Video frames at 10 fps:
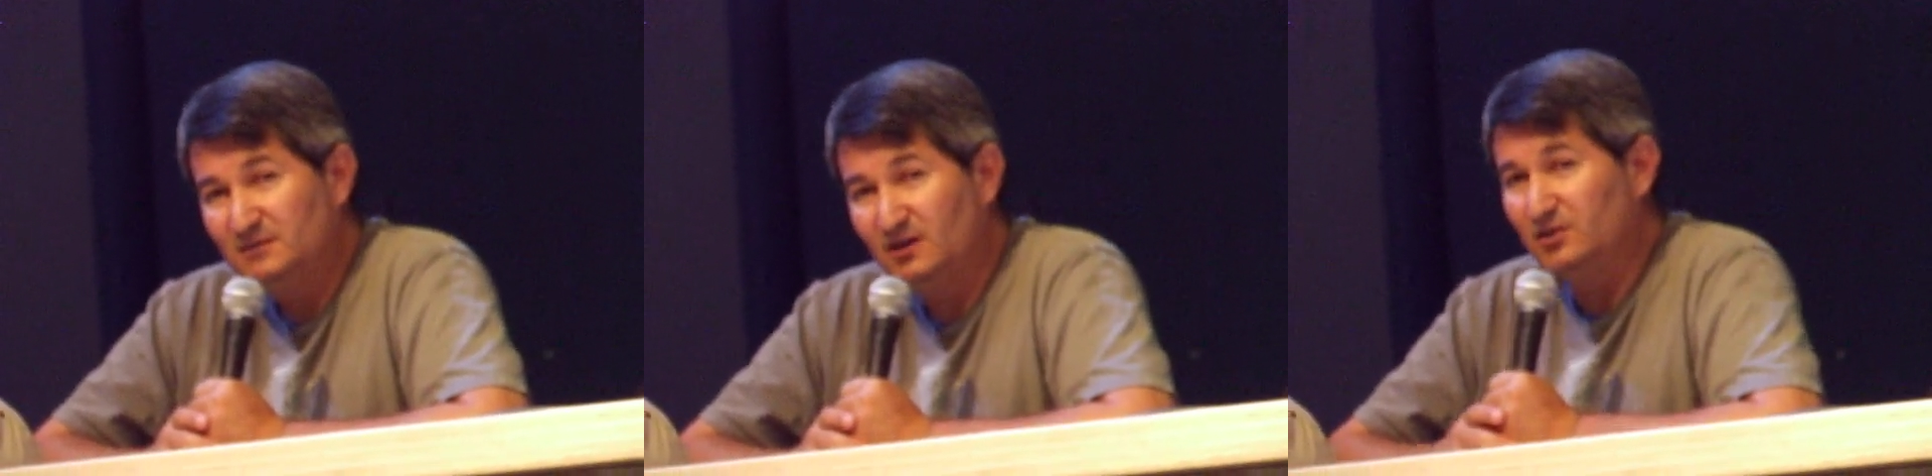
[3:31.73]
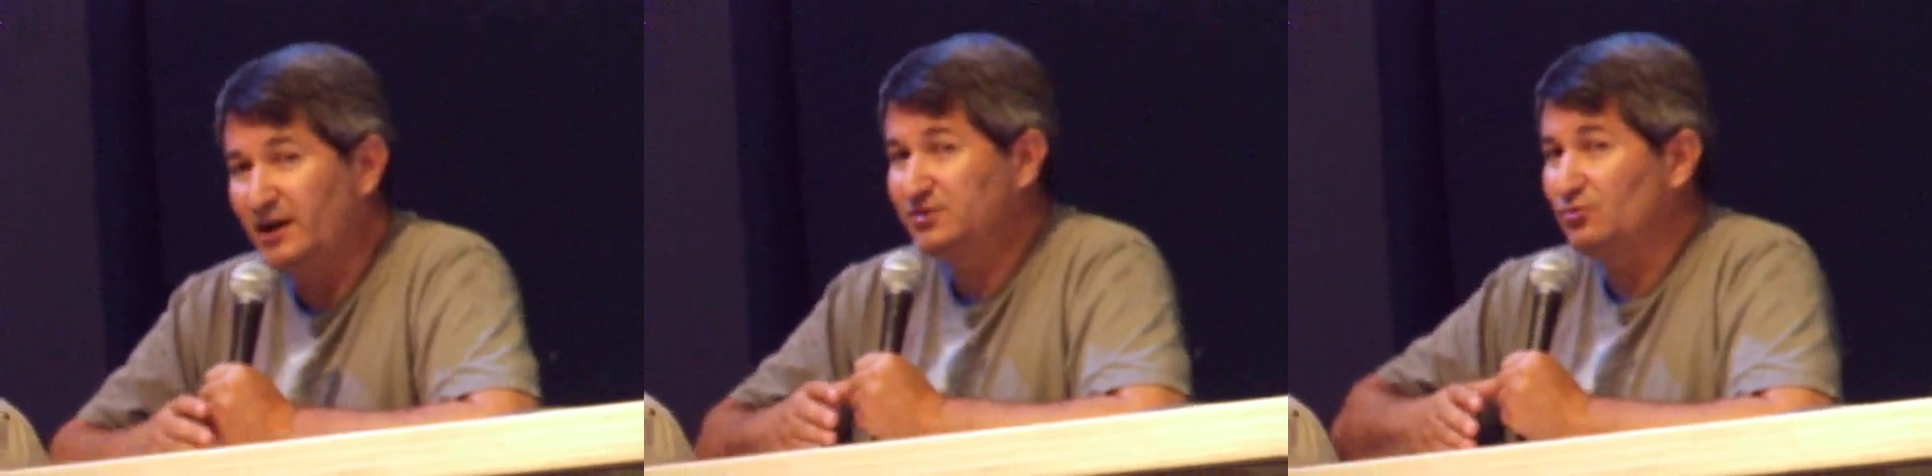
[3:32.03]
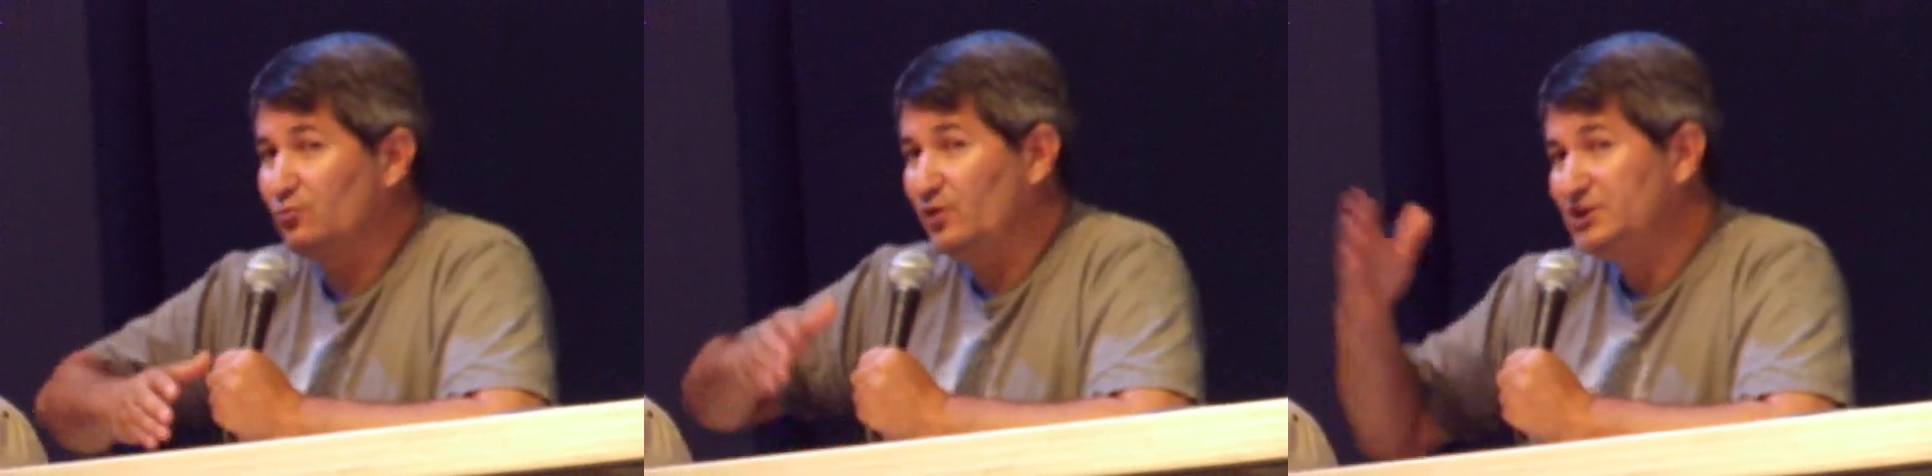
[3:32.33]
Unlike
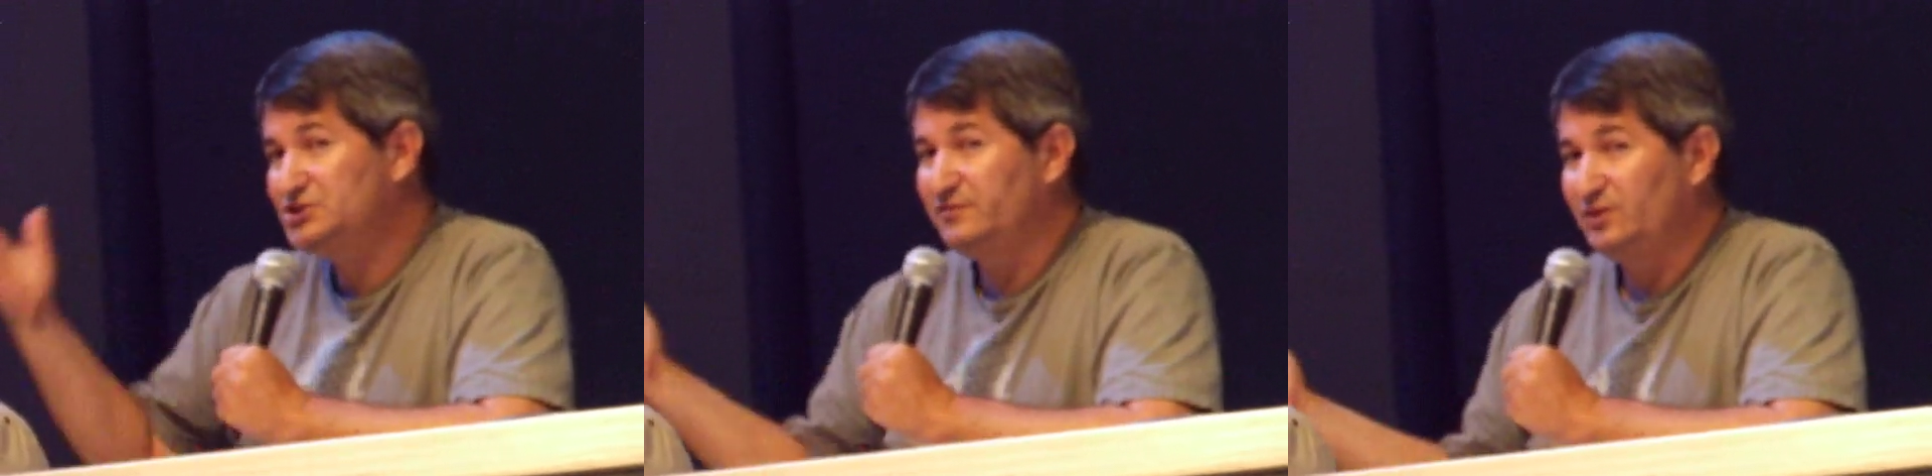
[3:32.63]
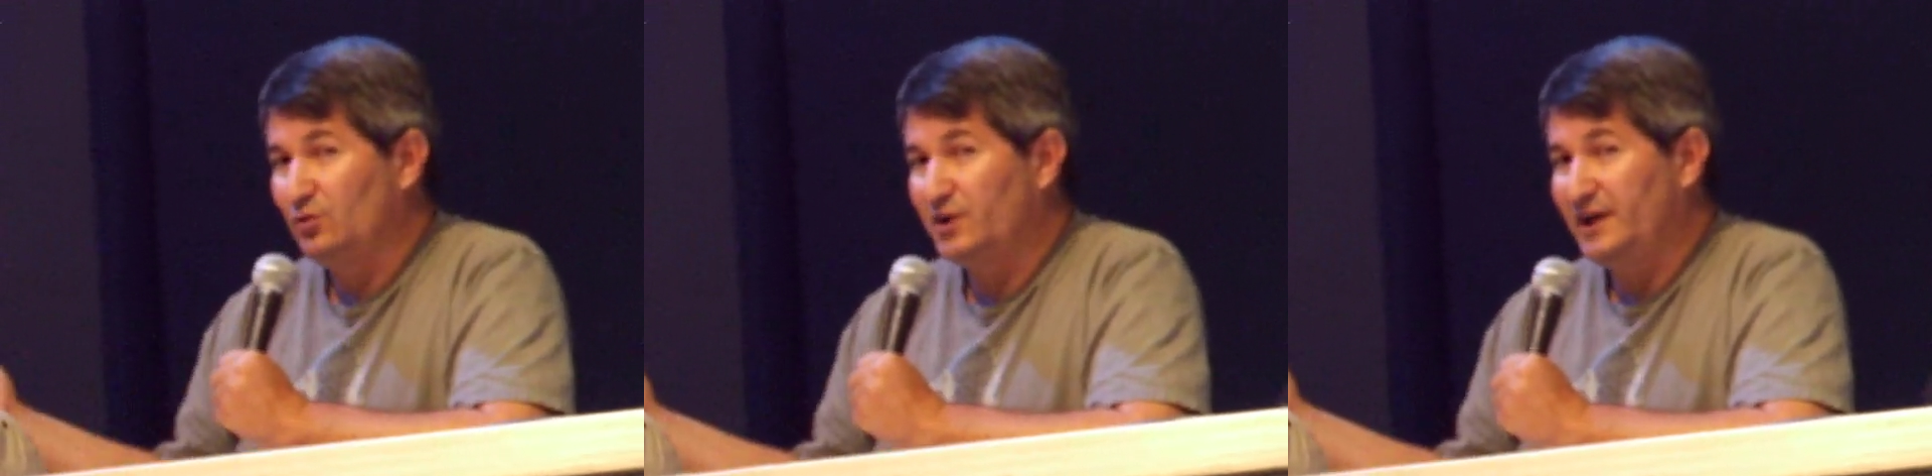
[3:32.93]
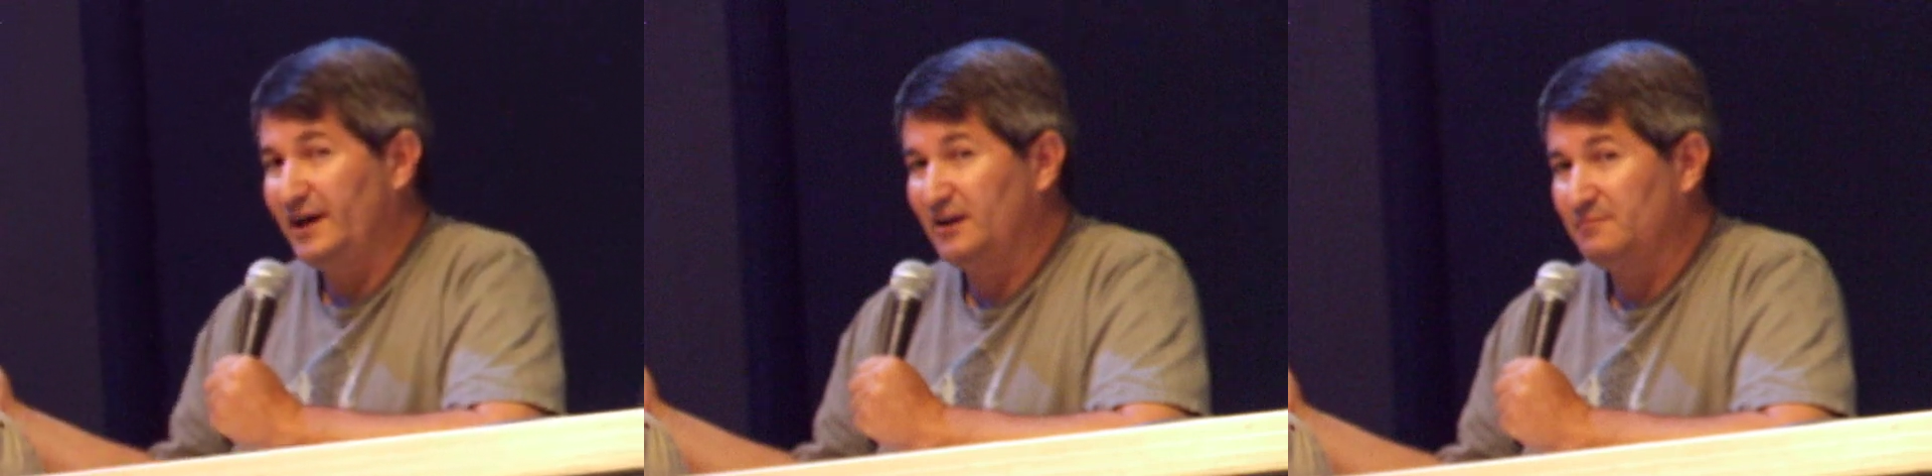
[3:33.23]
the rest of the
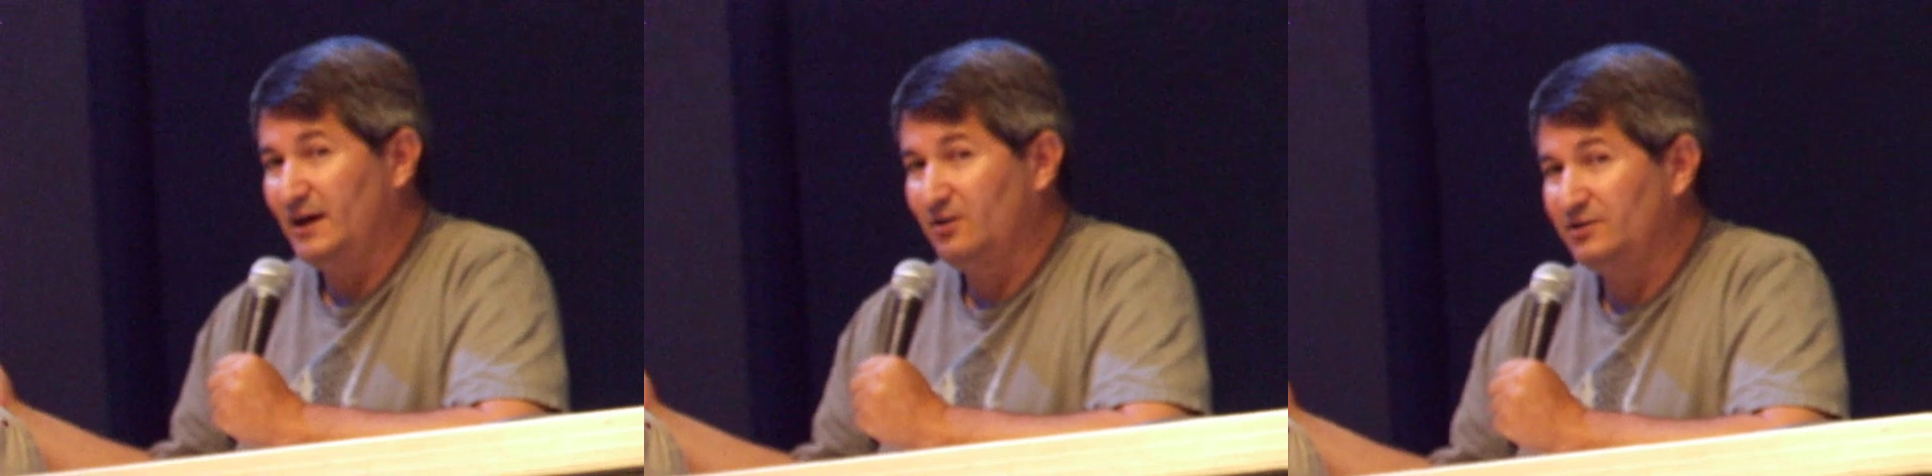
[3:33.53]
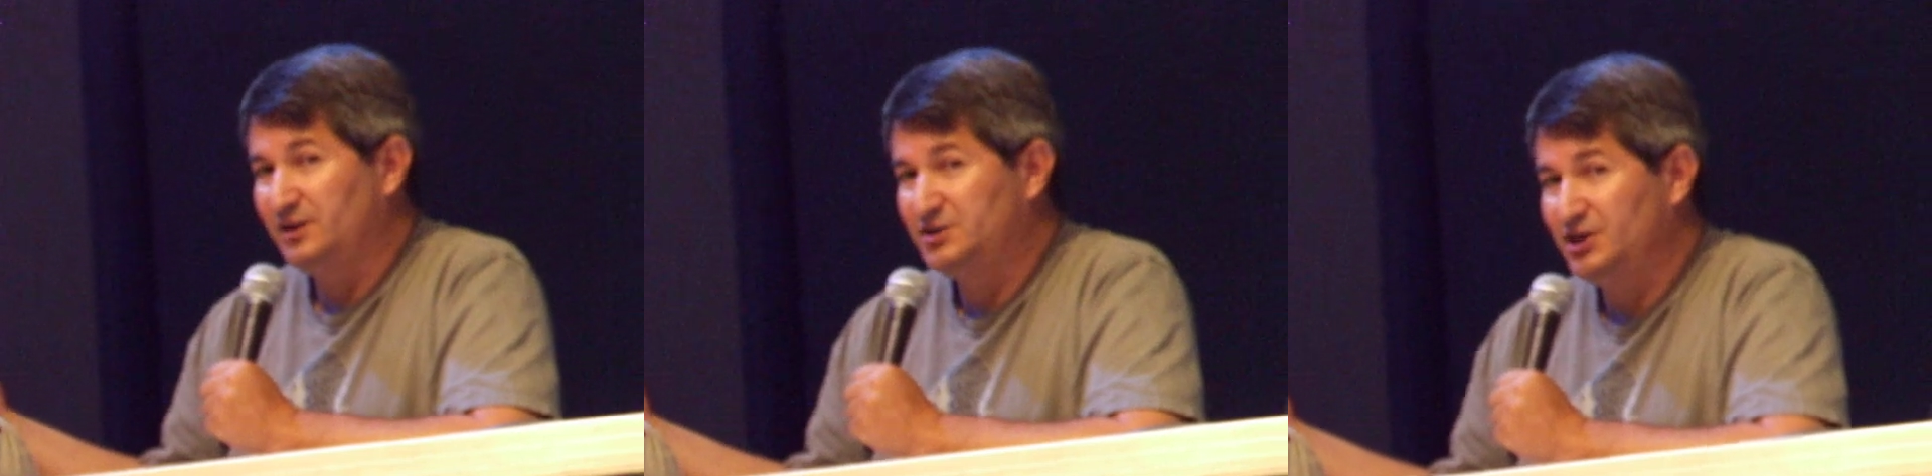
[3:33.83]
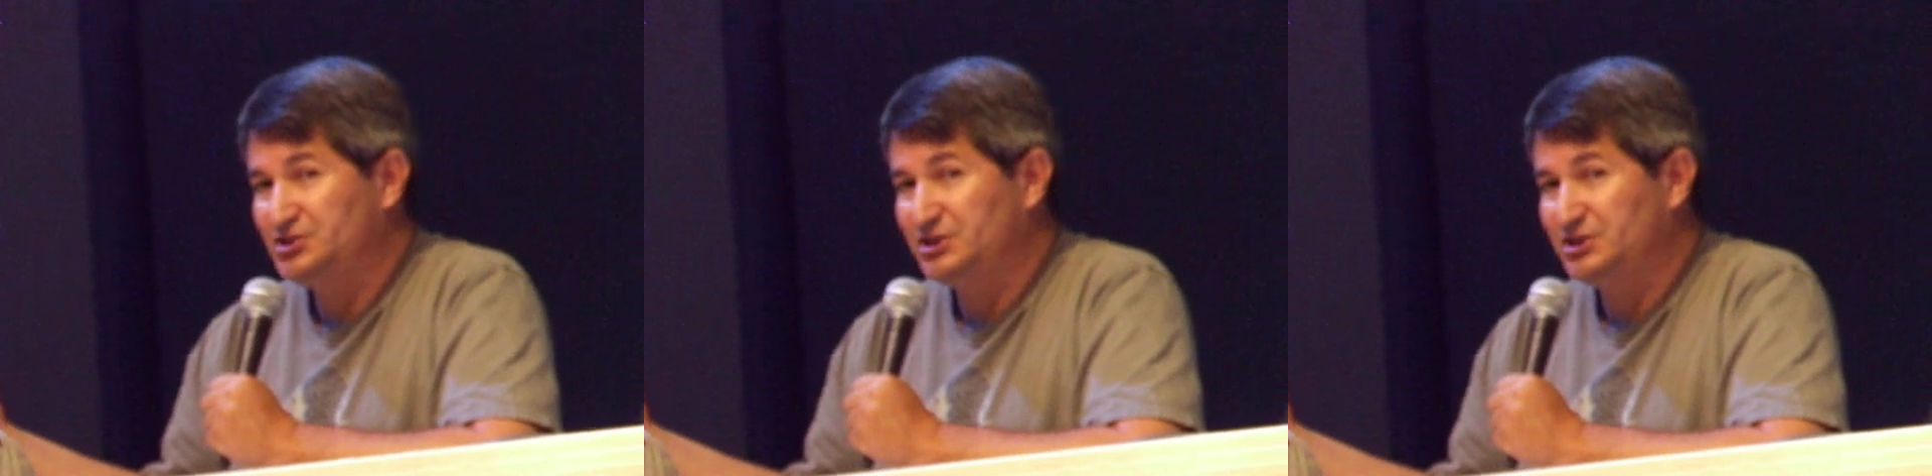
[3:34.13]
organic matter that does